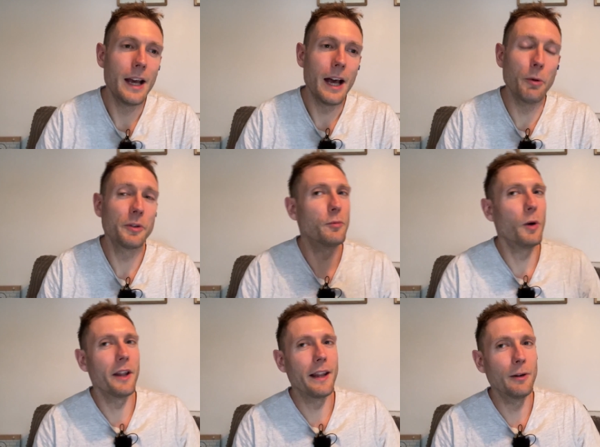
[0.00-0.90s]
Also, there's
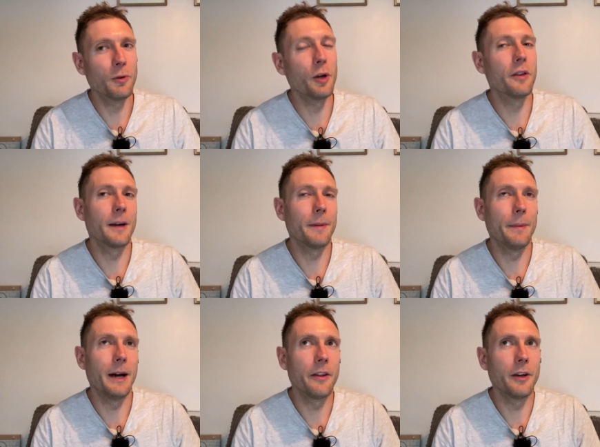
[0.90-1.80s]
one other little good thing about
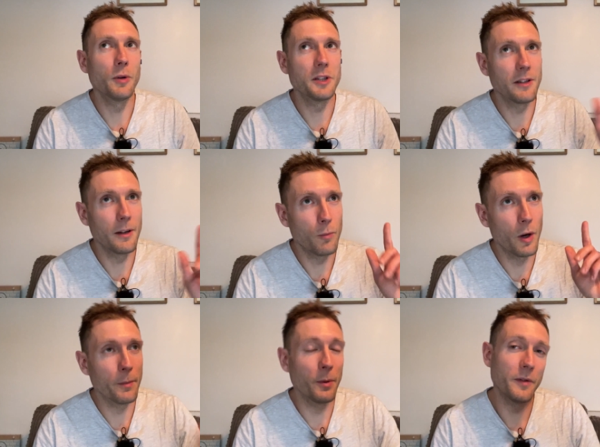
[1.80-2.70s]
power though, which is that
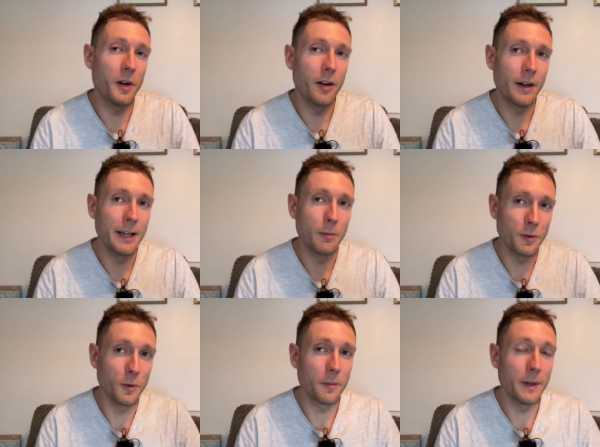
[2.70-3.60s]
one of the problems of heart rate we
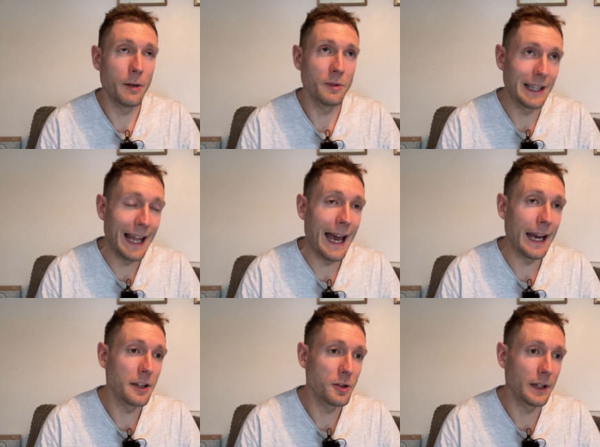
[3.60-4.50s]
talked about was
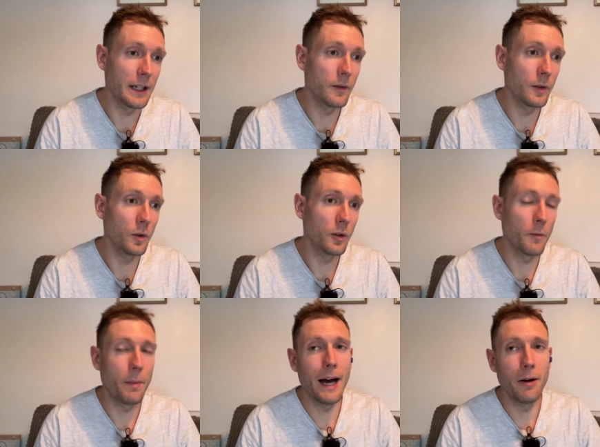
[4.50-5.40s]
lag during intervals.
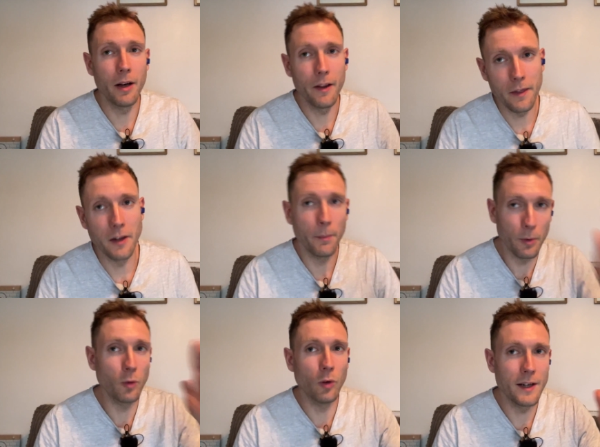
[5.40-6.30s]
With power, the number
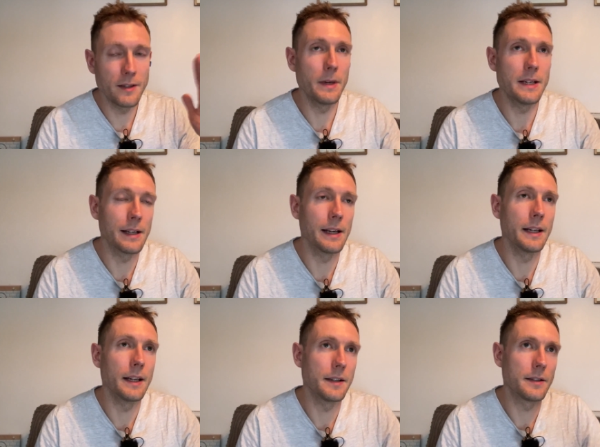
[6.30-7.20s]
will rise
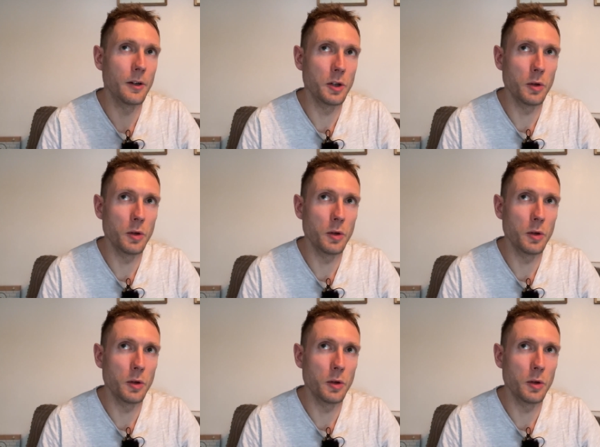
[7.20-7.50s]
immediately. So